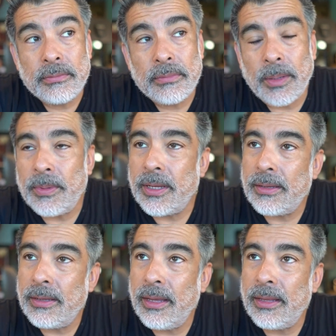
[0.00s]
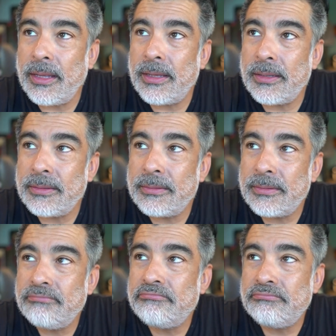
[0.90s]
I'm like, yeah, that
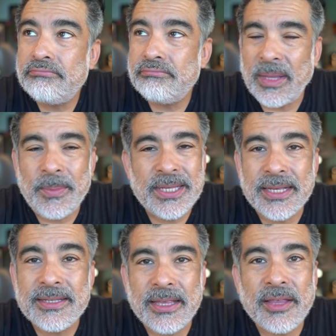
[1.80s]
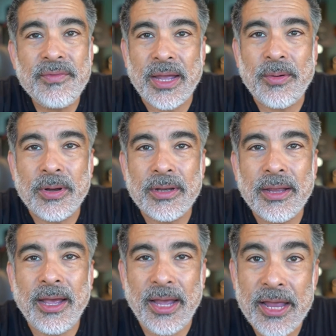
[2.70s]
that makes sense. I love that one.
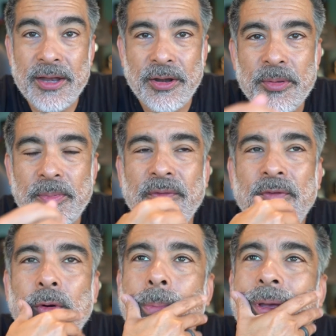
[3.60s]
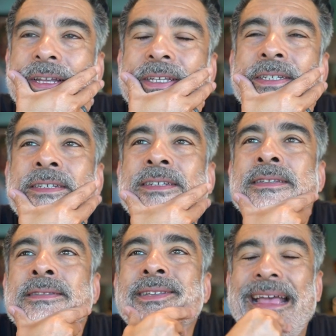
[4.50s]
I, had heard it before, but
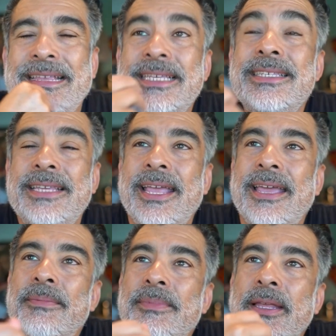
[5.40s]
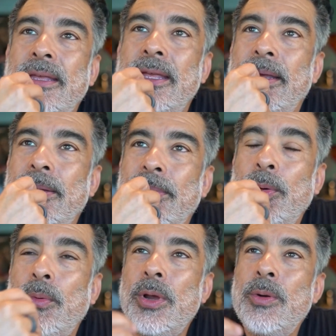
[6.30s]
as he's saying it, I'm thinking, man,
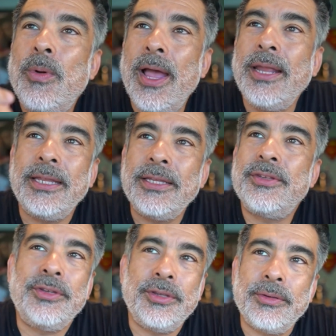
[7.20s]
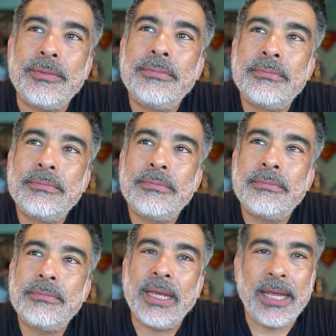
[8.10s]
what do I need to do?
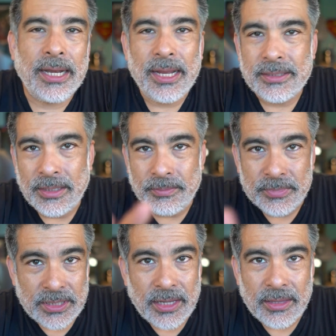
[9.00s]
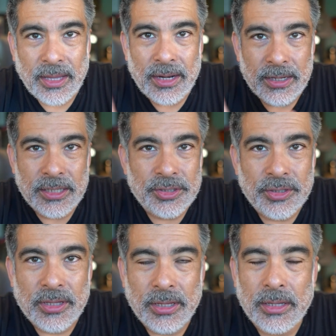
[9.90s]
And as I'm saying that, I need you
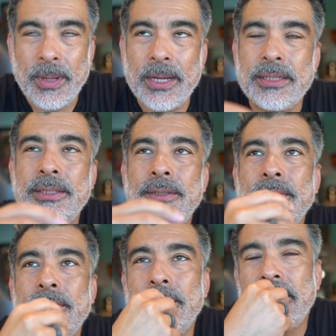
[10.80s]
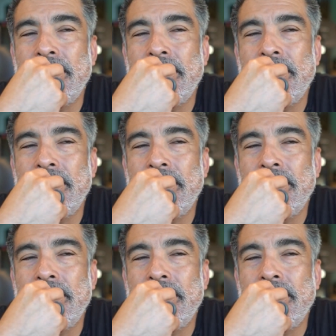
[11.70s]
to think about it too.